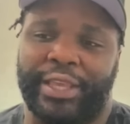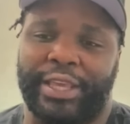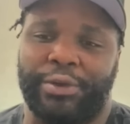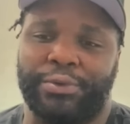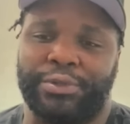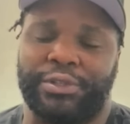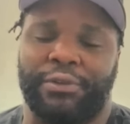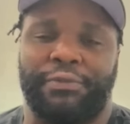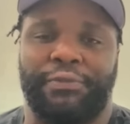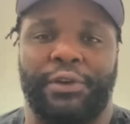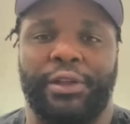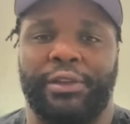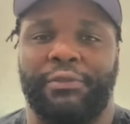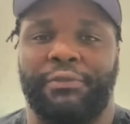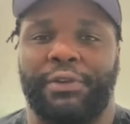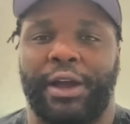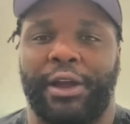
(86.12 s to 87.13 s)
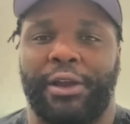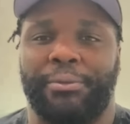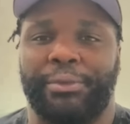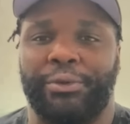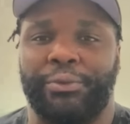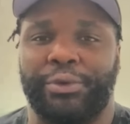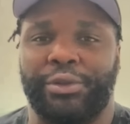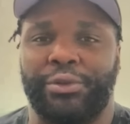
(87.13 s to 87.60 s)
it was a fun
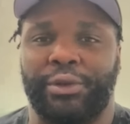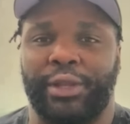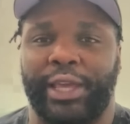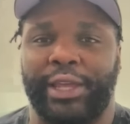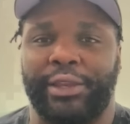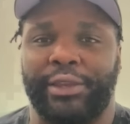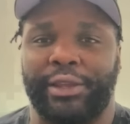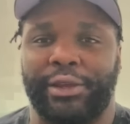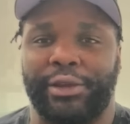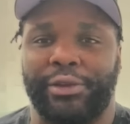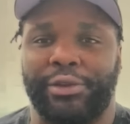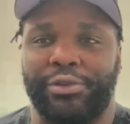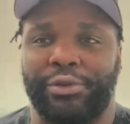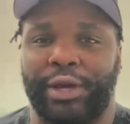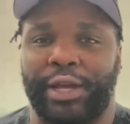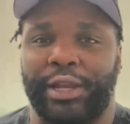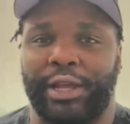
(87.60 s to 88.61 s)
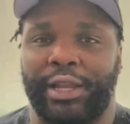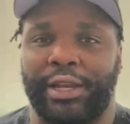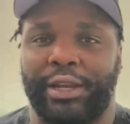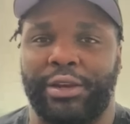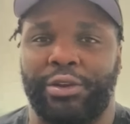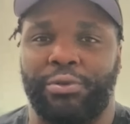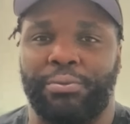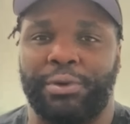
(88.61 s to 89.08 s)
environment when you land there. You know, I, I
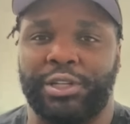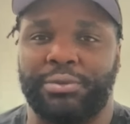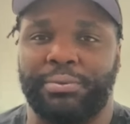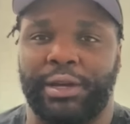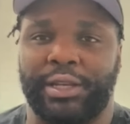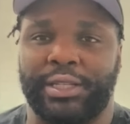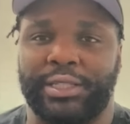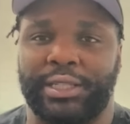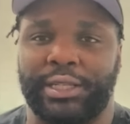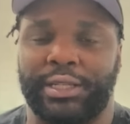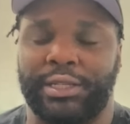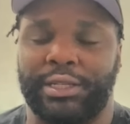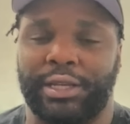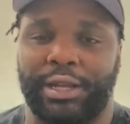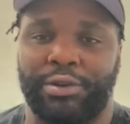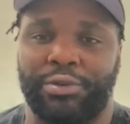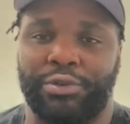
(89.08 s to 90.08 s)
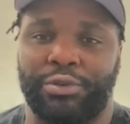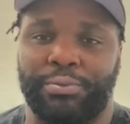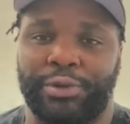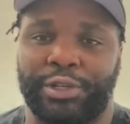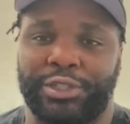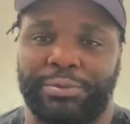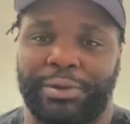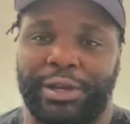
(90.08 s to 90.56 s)
didn't know much about the city. I don't know
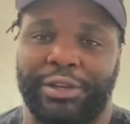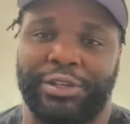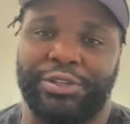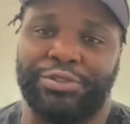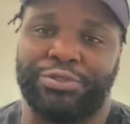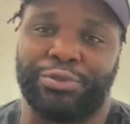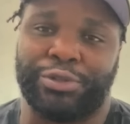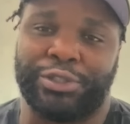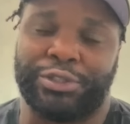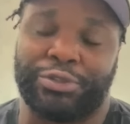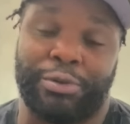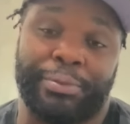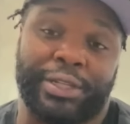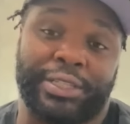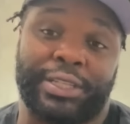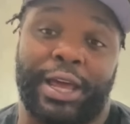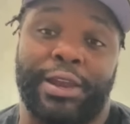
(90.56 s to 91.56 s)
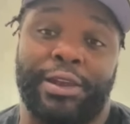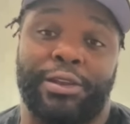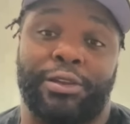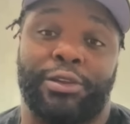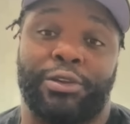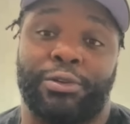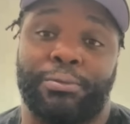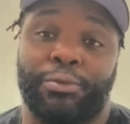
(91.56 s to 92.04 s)
much about Detroit, so I'm excited to
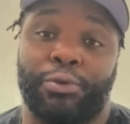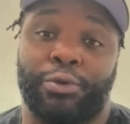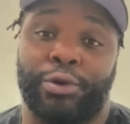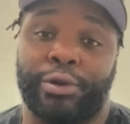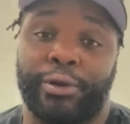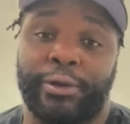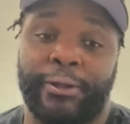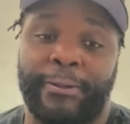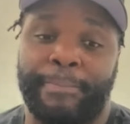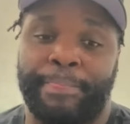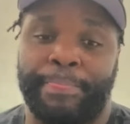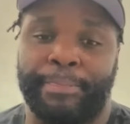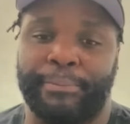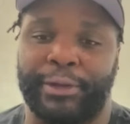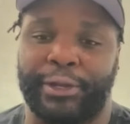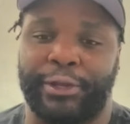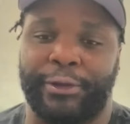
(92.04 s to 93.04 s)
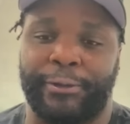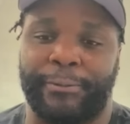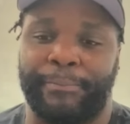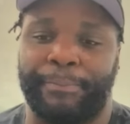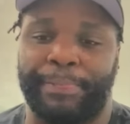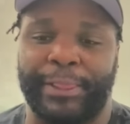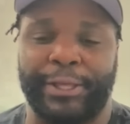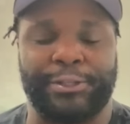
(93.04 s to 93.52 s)
learn more. But
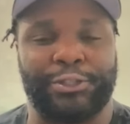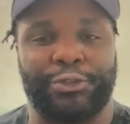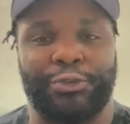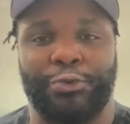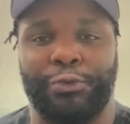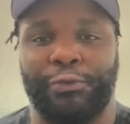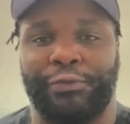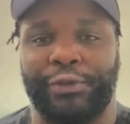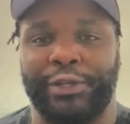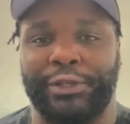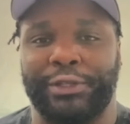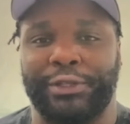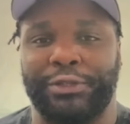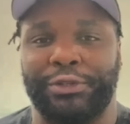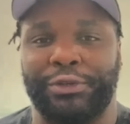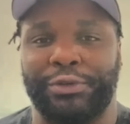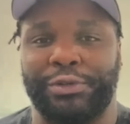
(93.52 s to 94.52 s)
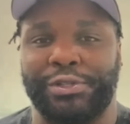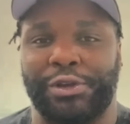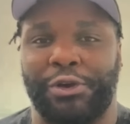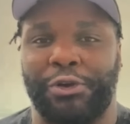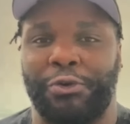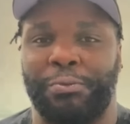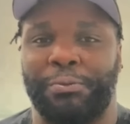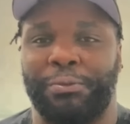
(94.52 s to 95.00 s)
um, there's a cool feeling, you know. It was a
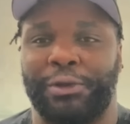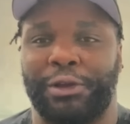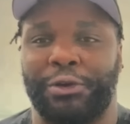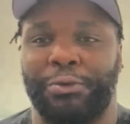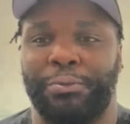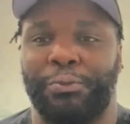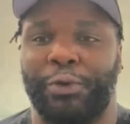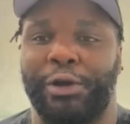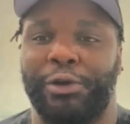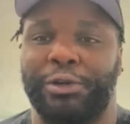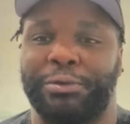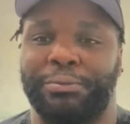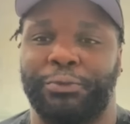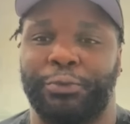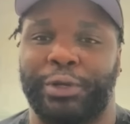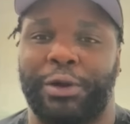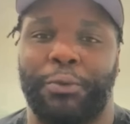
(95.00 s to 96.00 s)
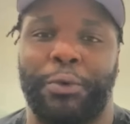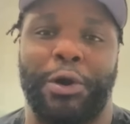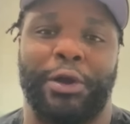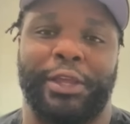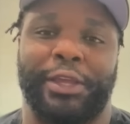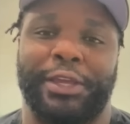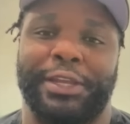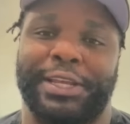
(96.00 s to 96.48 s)
home home welcome. When I
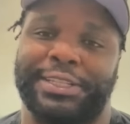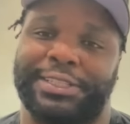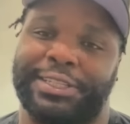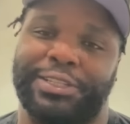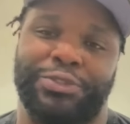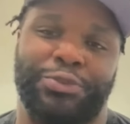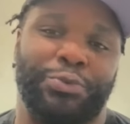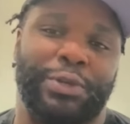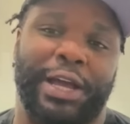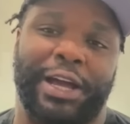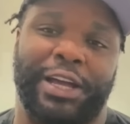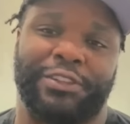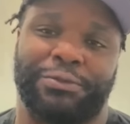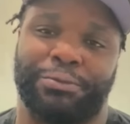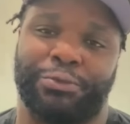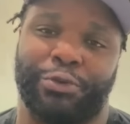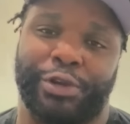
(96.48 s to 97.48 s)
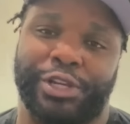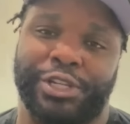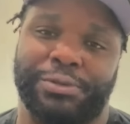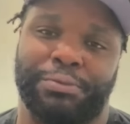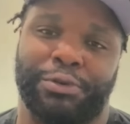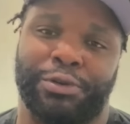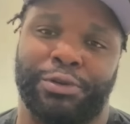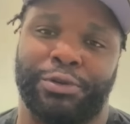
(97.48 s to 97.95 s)
walk in, I see two guys from
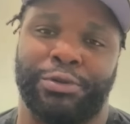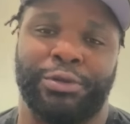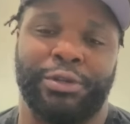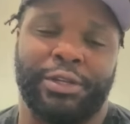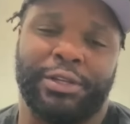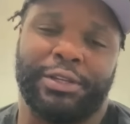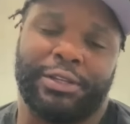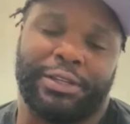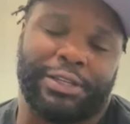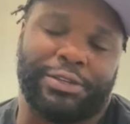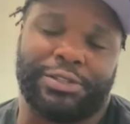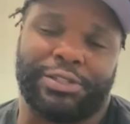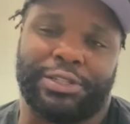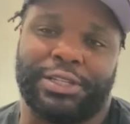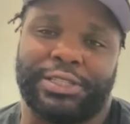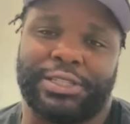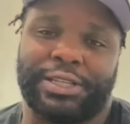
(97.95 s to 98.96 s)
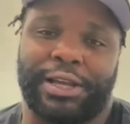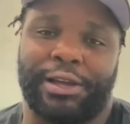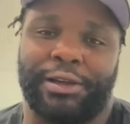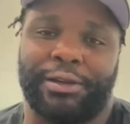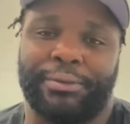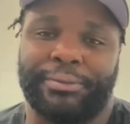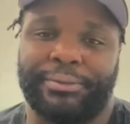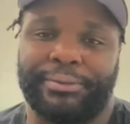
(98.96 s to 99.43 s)
Greensboro. It was a good
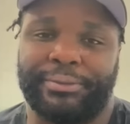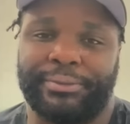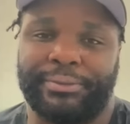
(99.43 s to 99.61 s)
time.